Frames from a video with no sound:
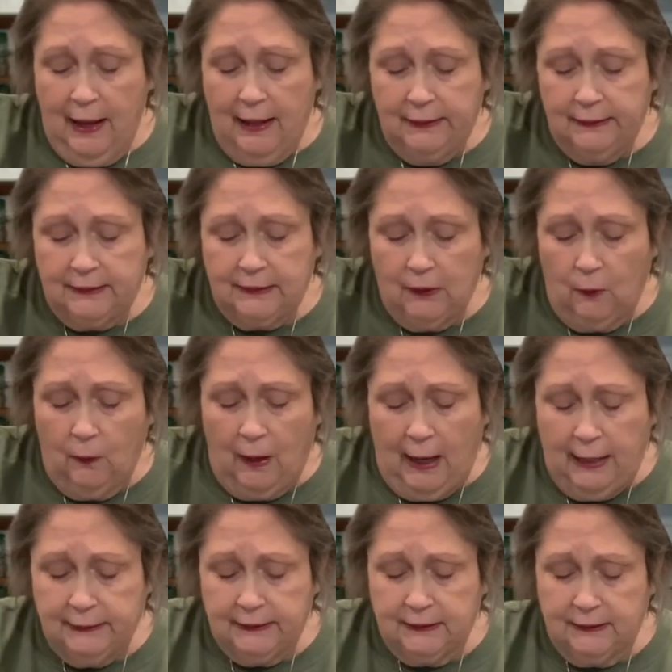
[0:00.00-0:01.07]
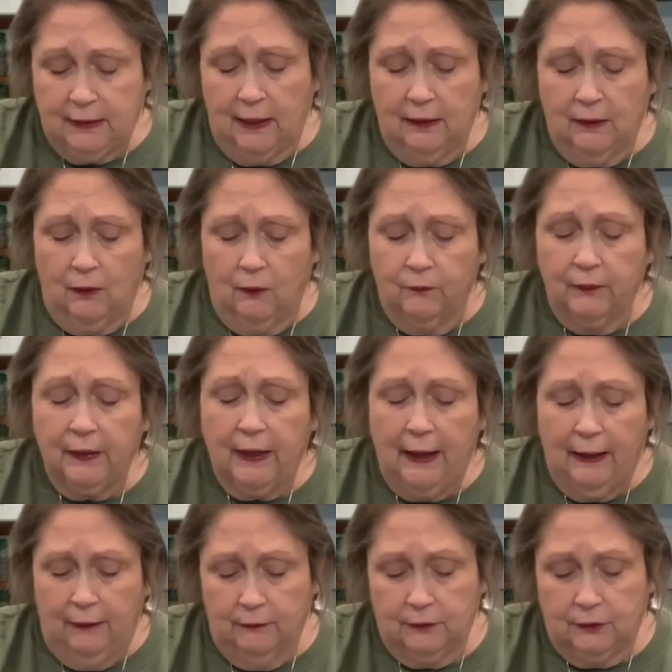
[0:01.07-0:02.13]
And so I sat on the
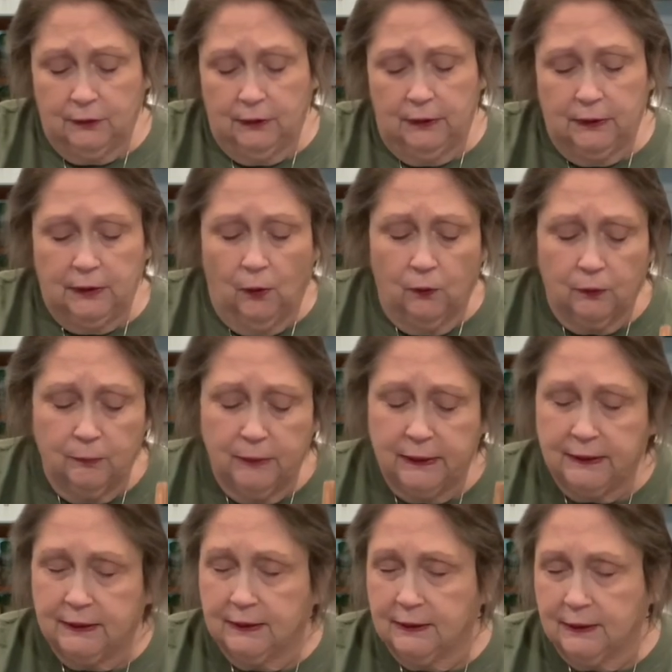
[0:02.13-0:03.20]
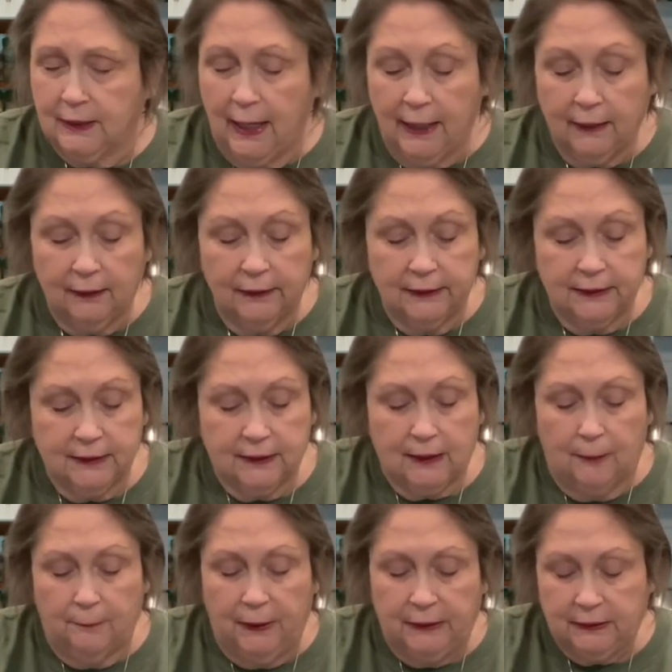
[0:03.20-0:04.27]
couch and told him exactly
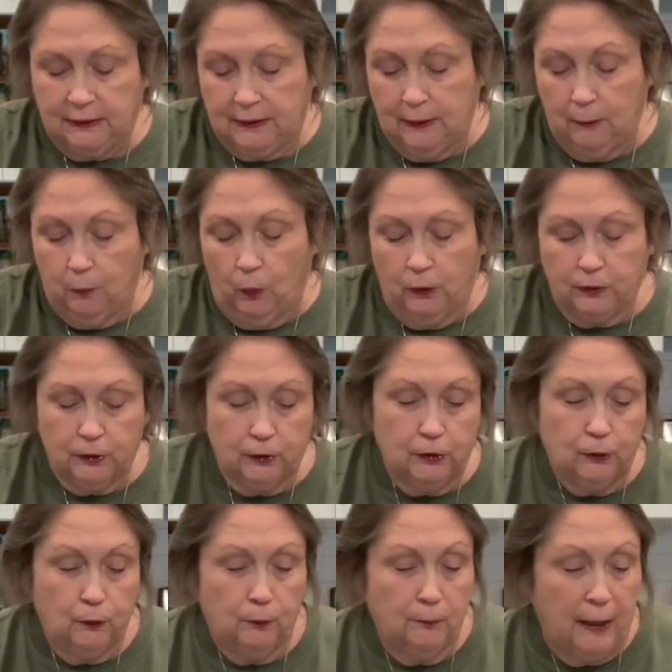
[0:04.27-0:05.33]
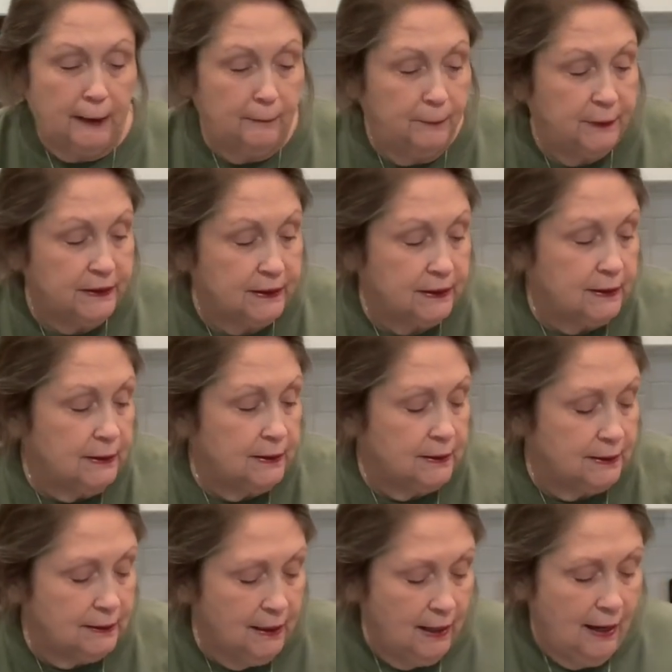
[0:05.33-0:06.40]
step by step what to do to make biscuits.
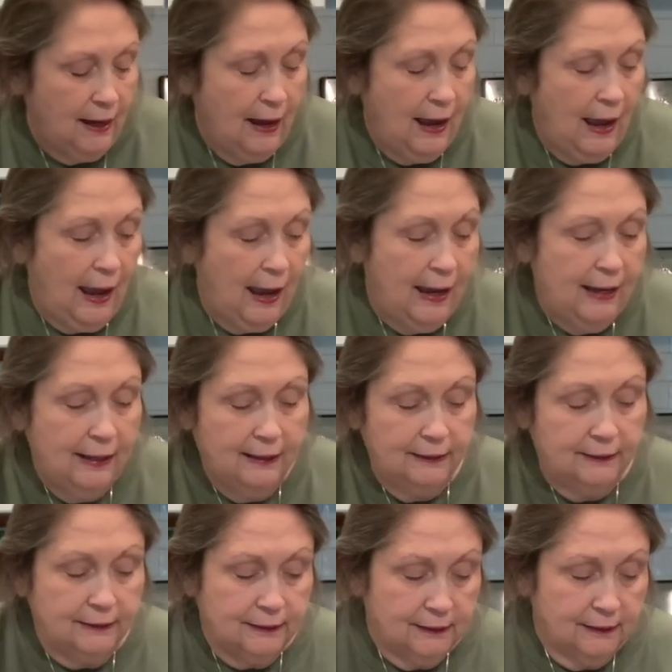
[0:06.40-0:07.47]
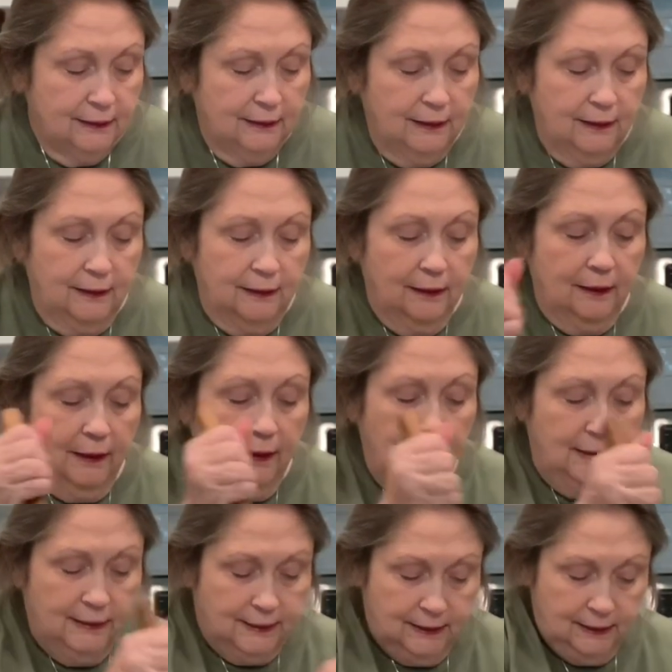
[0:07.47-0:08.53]
And
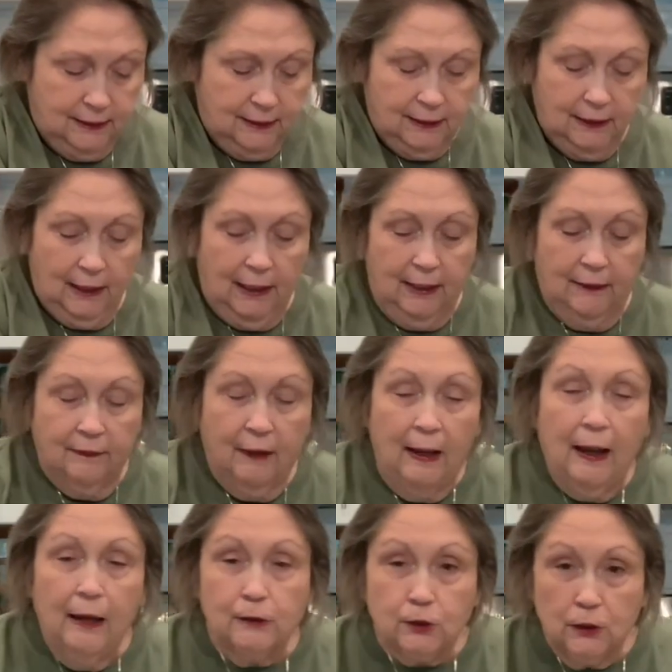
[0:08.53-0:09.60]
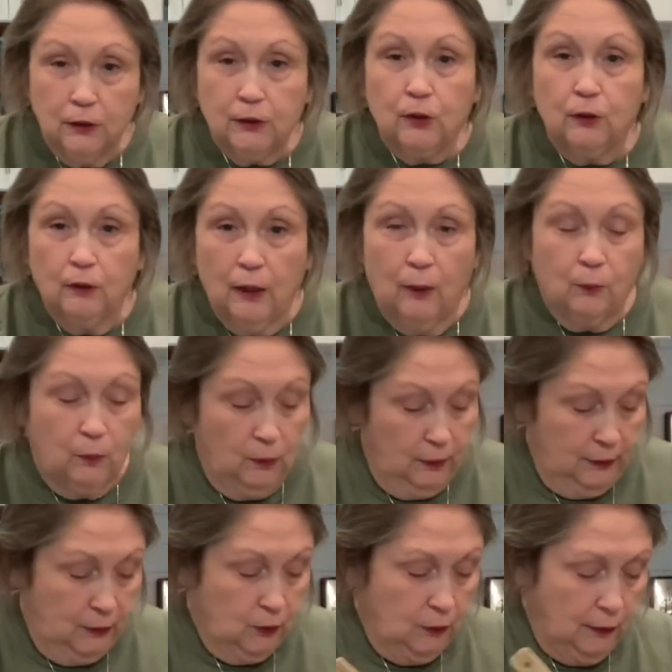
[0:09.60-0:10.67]
he did it, and they actually turned out really
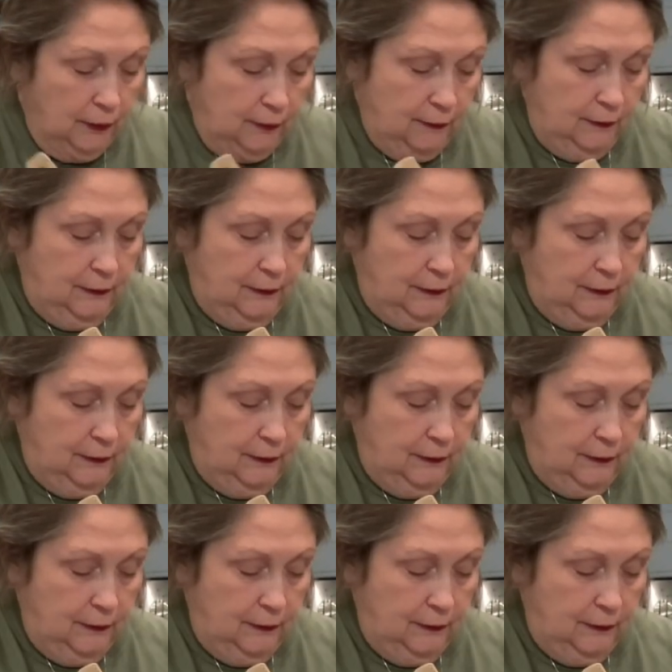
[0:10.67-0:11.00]
good.